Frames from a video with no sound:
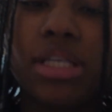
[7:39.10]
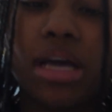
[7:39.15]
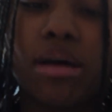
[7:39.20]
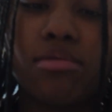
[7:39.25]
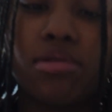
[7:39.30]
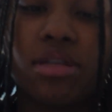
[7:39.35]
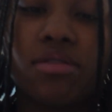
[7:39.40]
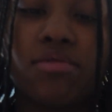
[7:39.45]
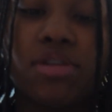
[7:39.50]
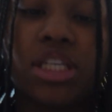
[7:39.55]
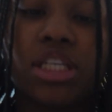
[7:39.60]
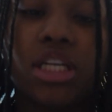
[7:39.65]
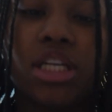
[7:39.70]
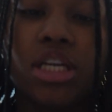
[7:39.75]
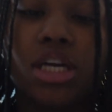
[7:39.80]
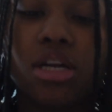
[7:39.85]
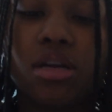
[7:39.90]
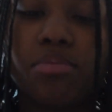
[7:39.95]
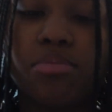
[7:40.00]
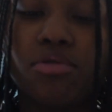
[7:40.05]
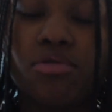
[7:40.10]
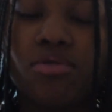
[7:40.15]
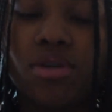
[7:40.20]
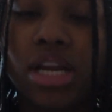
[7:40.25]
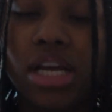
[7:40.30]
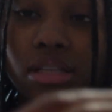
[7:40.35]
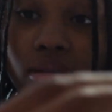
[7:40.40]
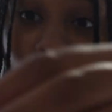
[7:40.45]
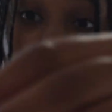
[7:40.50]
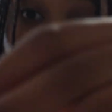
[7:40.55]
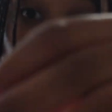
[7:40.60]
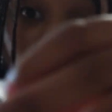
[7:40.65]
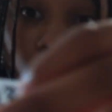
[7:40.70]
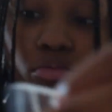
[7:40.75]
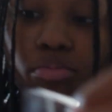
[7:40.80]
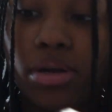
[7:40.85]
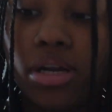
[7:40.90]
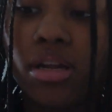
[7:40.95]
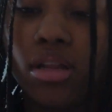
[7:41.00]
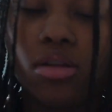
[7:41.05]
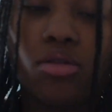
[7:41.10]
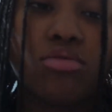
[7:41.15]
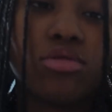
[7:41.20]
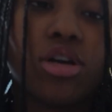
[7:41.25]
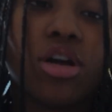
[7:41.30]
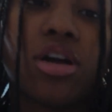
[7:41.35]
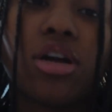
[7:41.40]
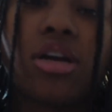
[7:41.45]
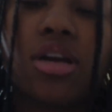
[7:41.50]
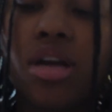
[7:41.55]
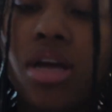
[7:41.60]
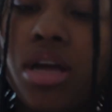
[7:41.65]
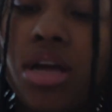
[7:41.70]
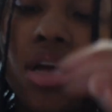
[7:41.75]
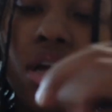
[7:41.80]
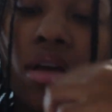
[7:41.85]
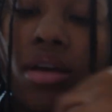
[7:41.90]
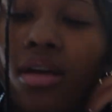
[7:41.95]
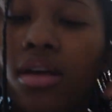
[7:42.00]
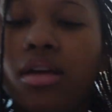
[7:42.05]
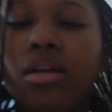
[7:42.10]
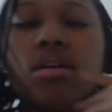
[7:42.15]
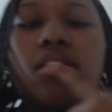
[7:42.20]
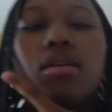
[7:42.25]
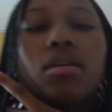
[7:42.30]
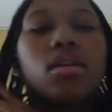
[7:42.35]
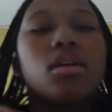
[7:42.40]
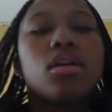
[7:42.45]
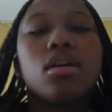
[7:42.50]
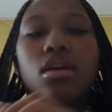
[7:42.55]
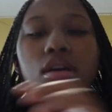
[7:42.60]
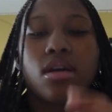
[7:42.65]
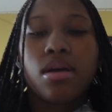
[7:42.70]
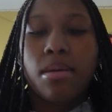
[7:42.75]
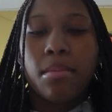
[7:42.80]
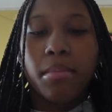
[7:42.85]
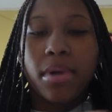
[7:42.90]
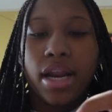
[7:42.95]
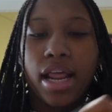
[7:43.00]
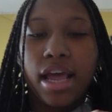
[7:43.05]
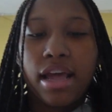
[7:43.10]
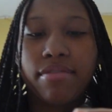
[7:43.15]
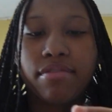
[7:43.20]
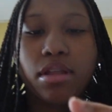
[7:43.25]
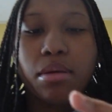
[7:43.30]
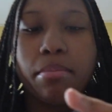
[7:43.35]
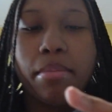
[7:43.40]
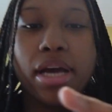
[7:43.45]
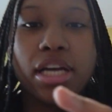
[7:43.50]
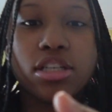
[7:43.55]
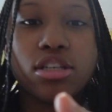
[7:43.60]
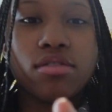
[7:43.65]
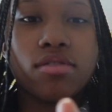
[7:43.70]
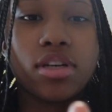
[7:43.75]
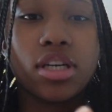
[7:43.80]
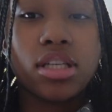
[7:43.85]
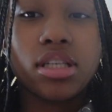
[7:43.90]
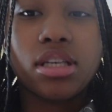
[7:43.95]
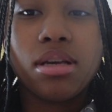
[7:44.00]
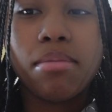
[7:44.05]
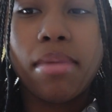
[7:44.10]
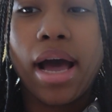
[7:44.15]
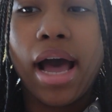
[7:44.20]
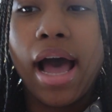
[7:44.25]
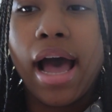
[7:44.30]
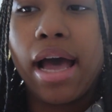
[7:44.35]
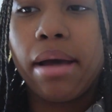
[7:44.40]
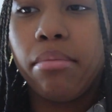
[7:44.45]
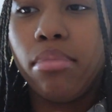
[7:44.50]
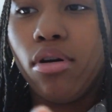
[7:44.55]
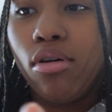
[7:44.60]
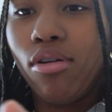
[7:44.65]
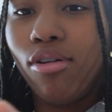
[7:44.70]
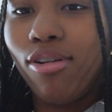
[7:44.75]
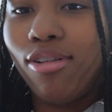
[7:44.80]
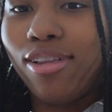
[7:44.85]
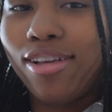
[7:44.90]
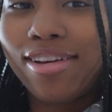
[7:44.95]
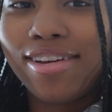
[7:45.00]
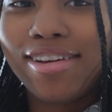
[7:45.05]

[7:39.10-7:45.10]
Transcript: I was originally going to put on. That's why they opened and those aren't. But I had to measure it to my eyeball.